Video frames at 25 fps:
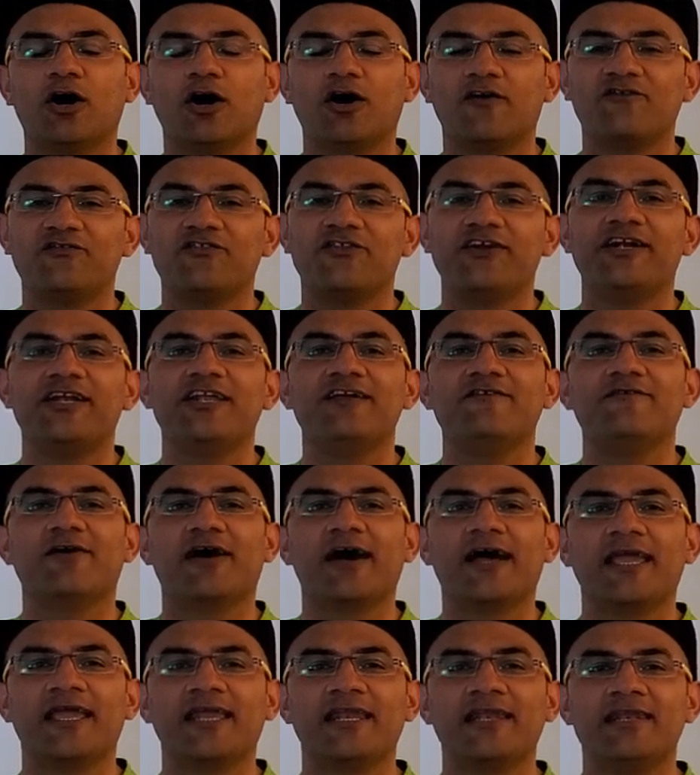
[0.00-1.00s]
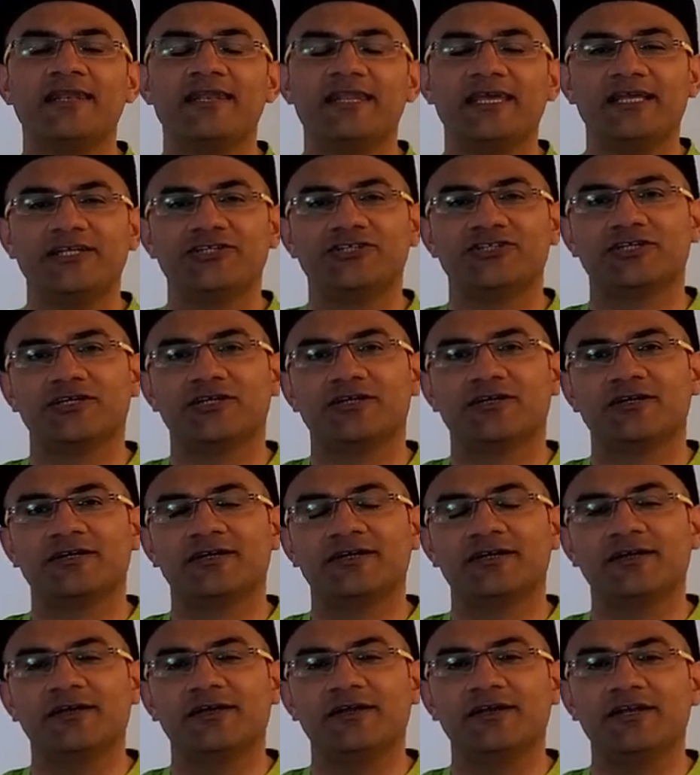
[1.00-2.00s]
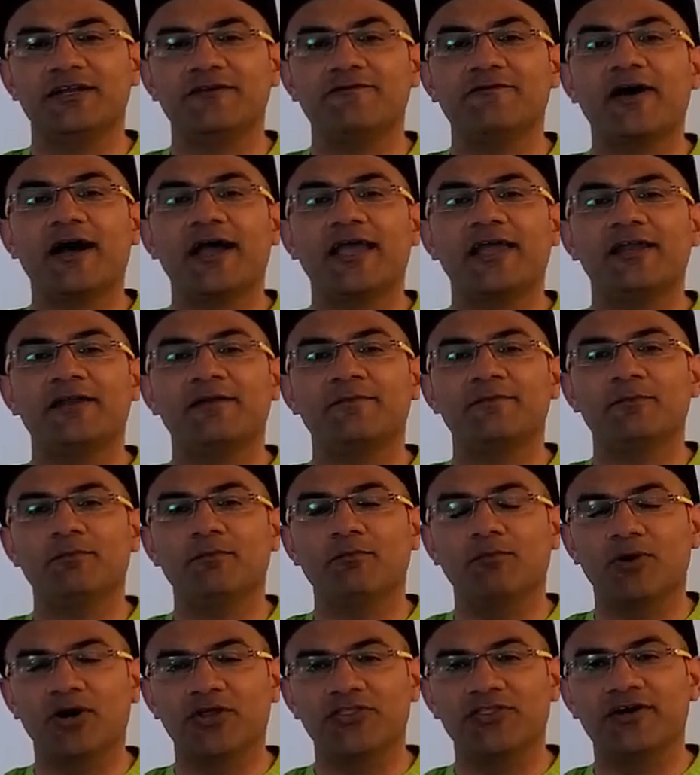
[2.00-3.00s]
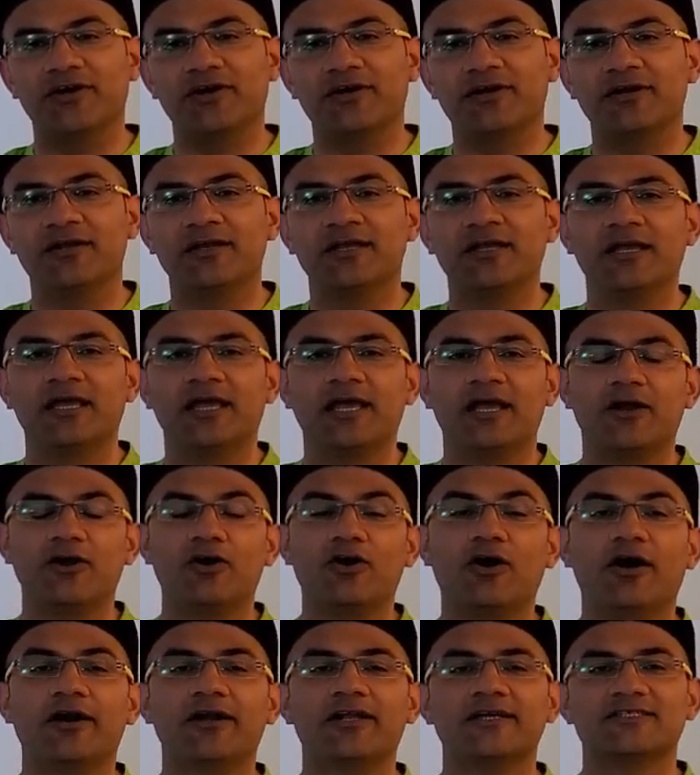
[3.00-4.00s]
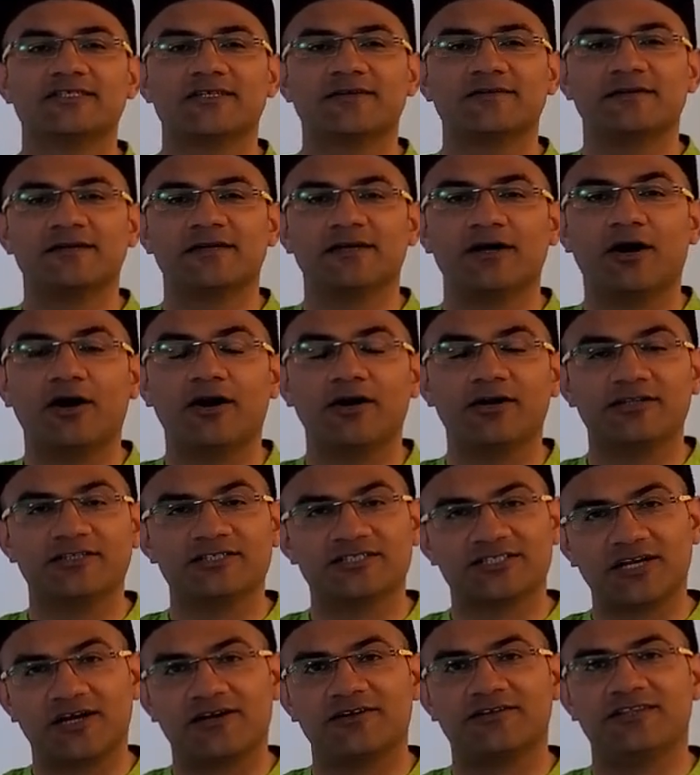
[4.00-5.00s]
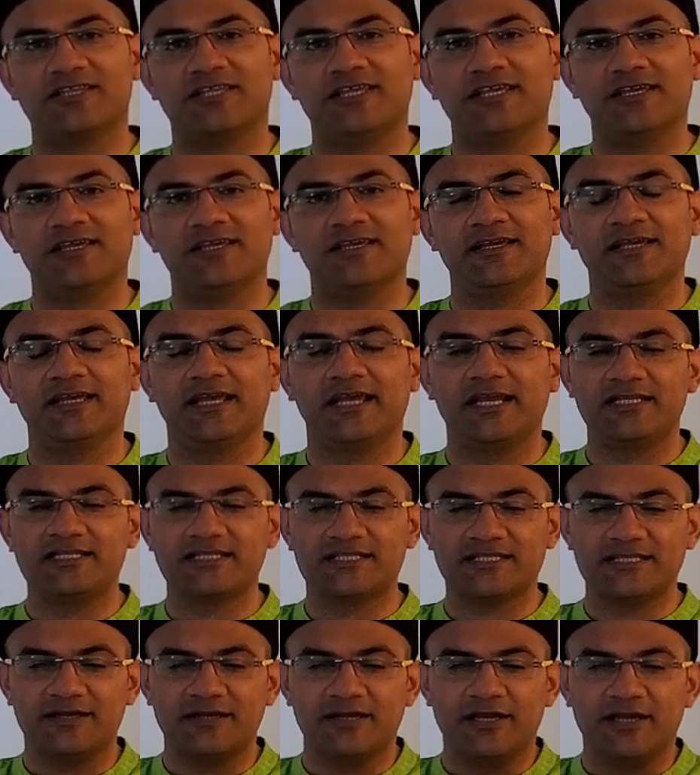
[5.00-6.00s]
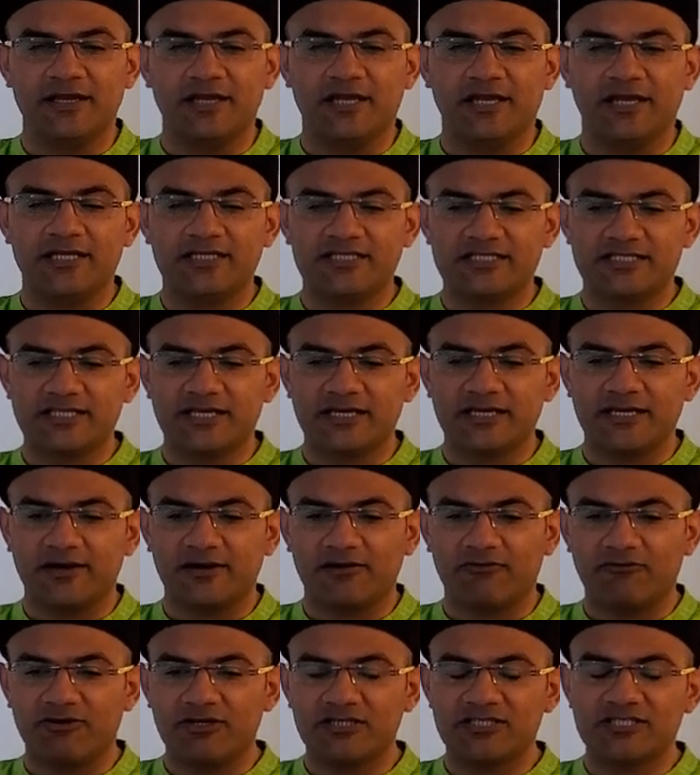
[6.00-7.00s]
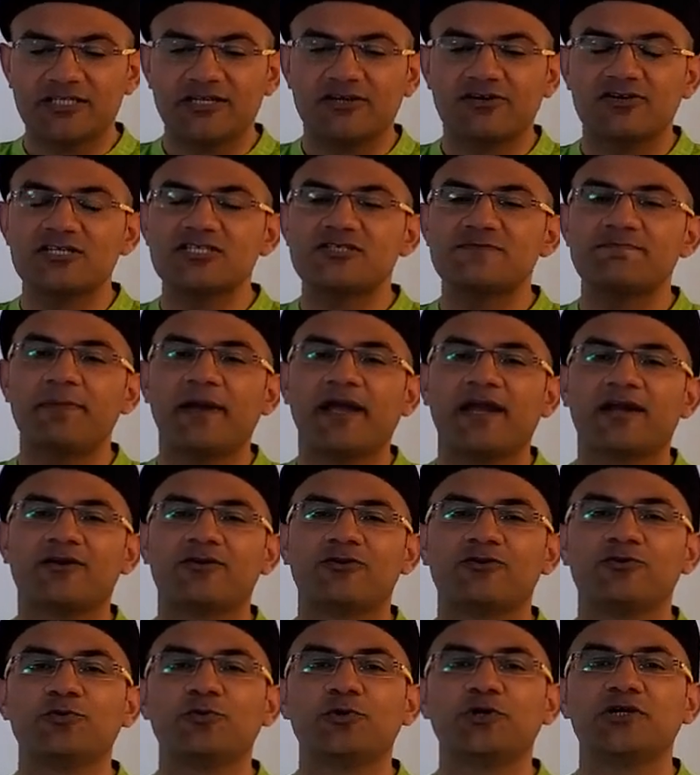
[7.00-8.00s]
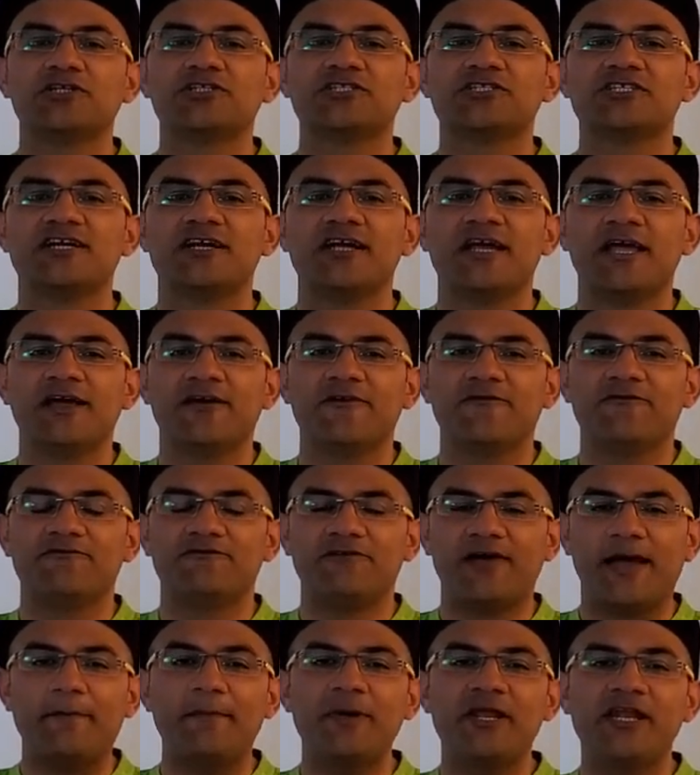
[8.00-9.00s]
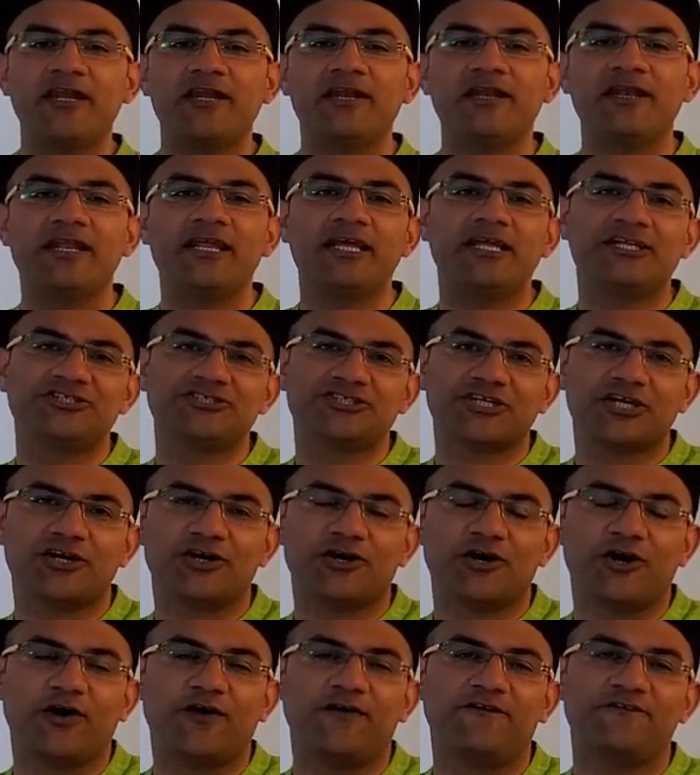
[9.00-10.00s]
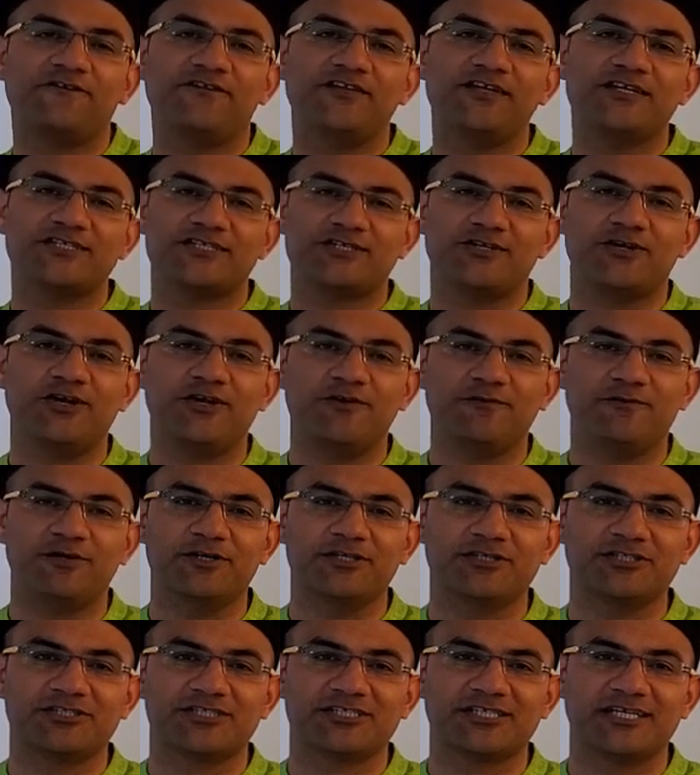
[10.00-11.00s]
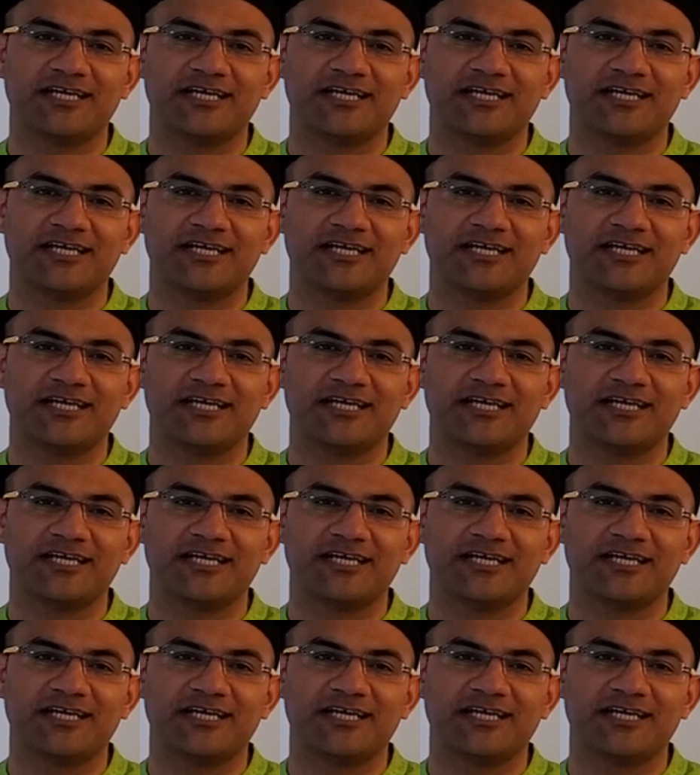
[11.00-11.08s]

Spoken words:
of the divine nature, divine mother, goddess, or Shakti. It's the respect towards the feminine nature of this universe.